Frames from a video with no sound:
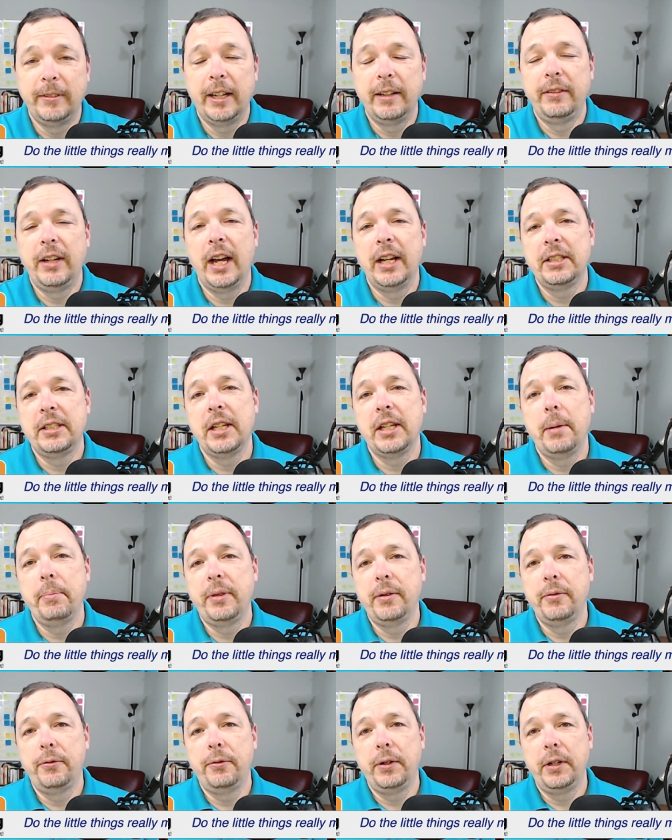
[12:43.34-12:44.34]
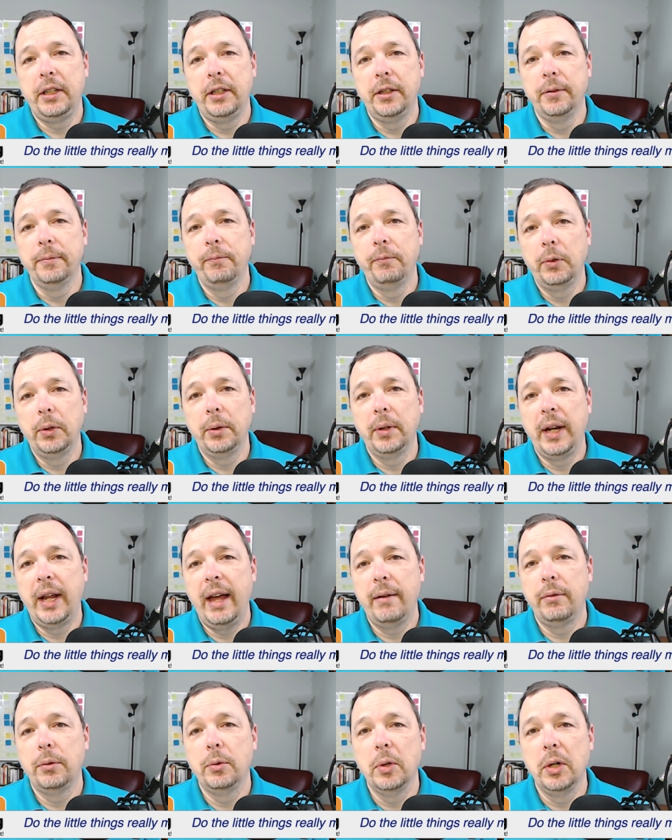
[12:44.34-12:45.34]
I've got something for you. We're going
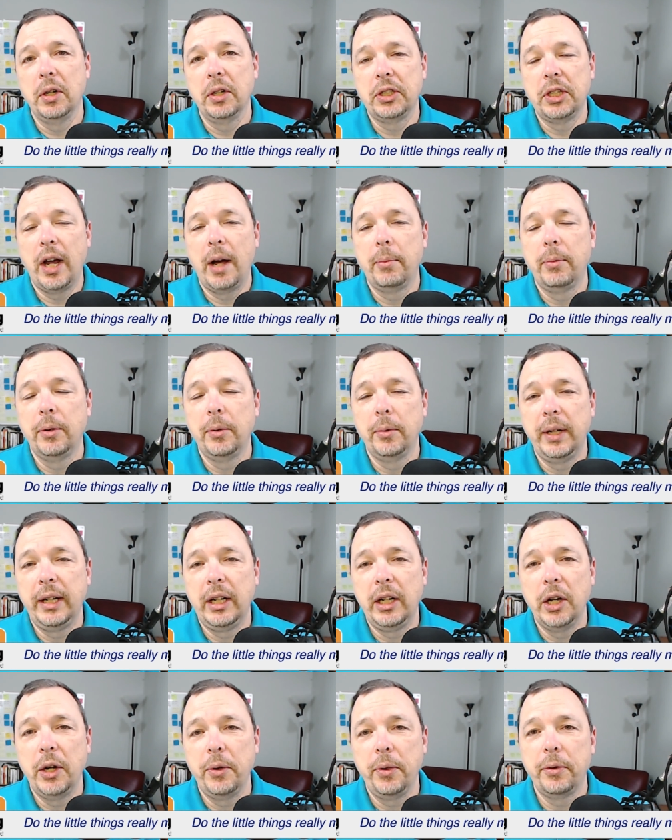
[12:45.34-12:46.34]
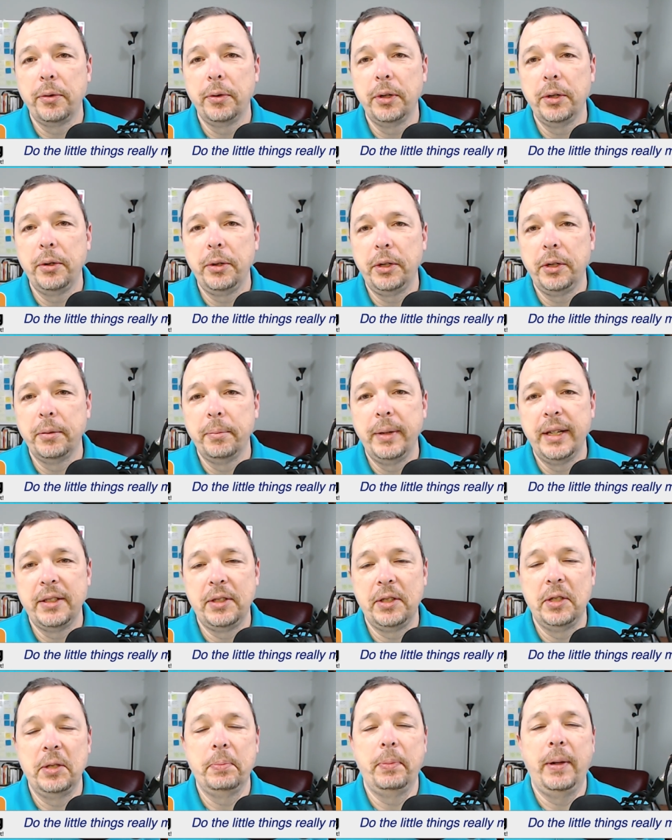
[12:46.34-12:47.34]
to have a workshop where we go through your
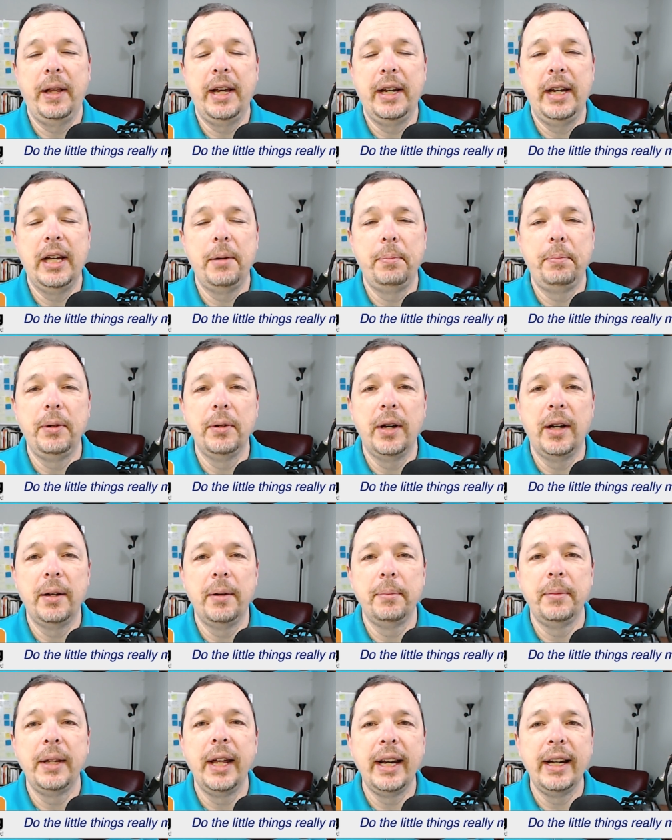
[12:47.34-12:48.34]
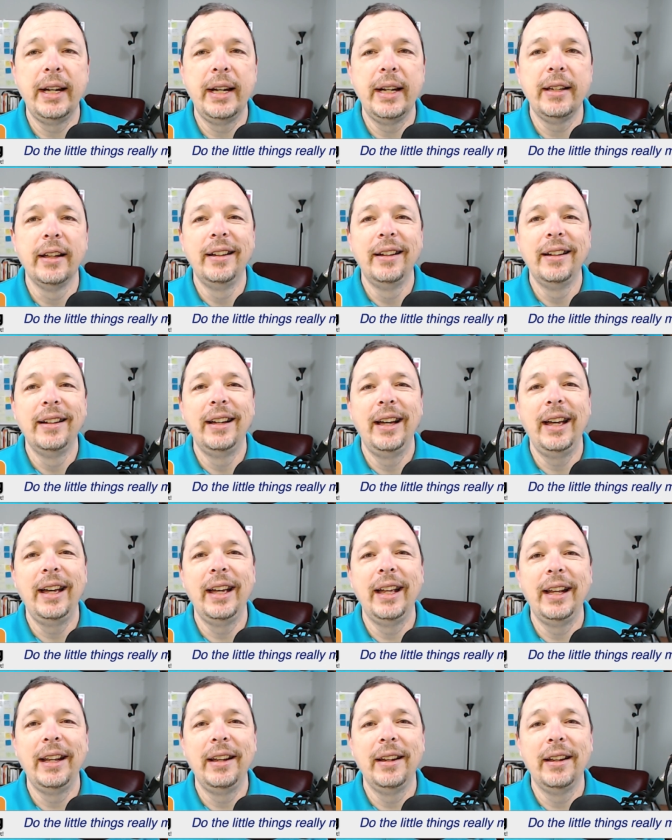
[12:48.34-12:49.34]
business plan, help you update it,
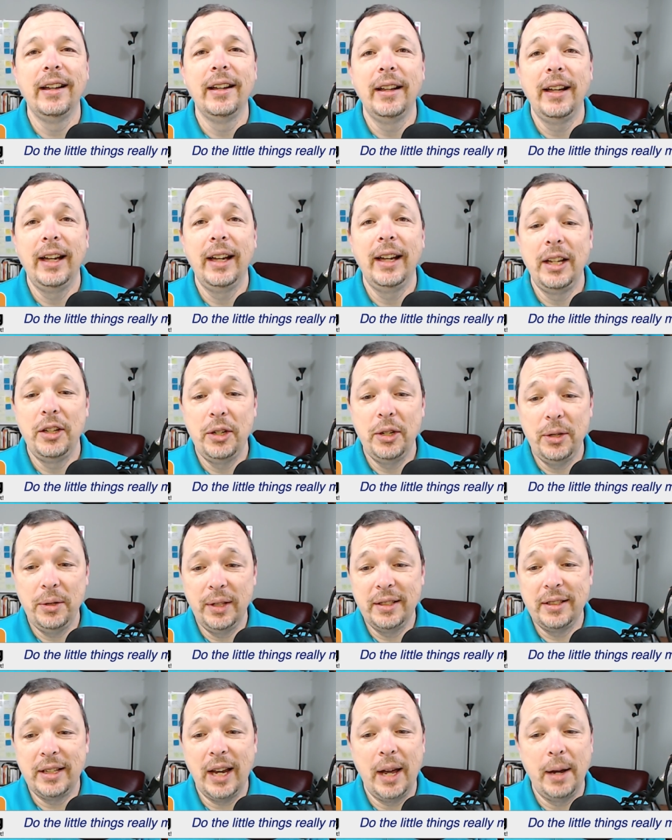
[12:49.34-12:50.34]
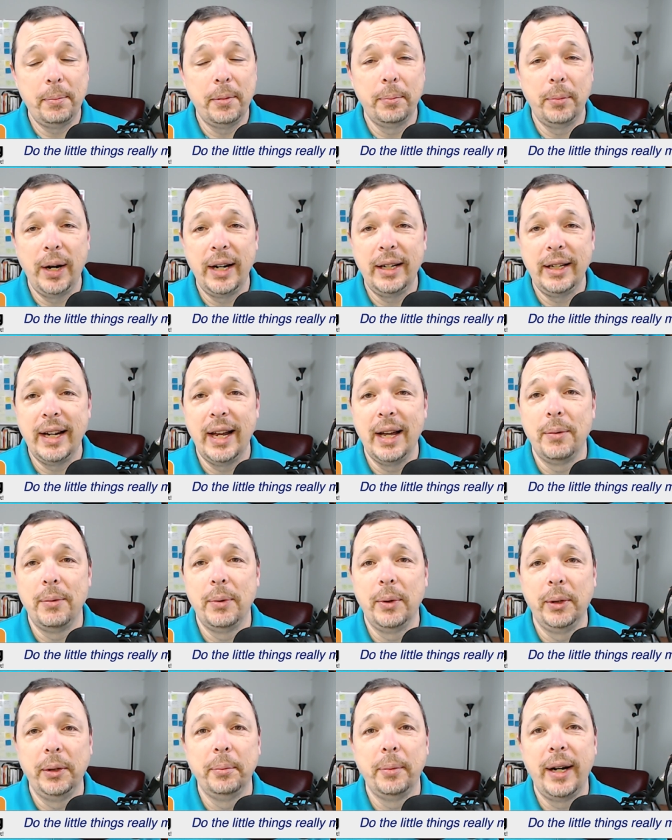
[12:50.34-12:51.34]
and uh, and do this type of breakdown
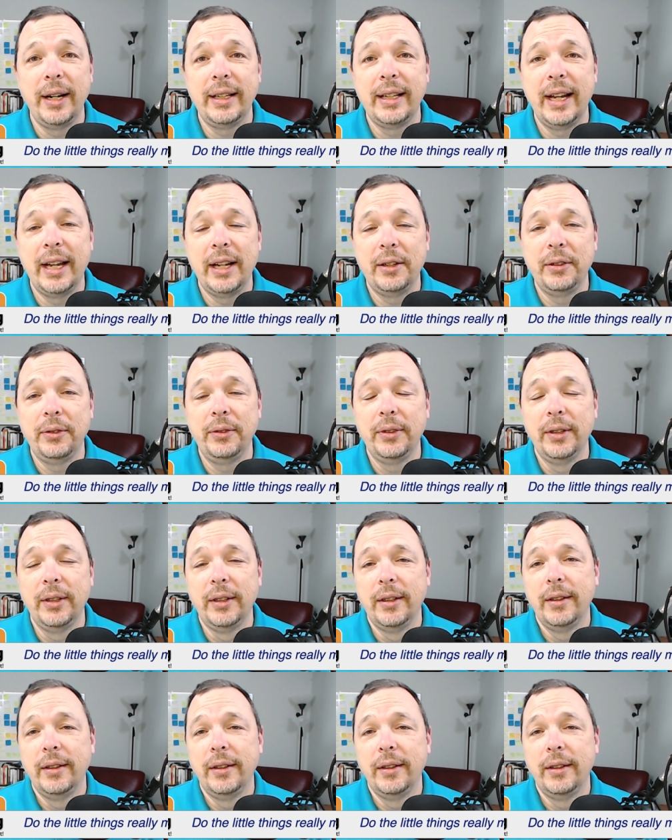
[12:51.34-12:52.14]
where we break down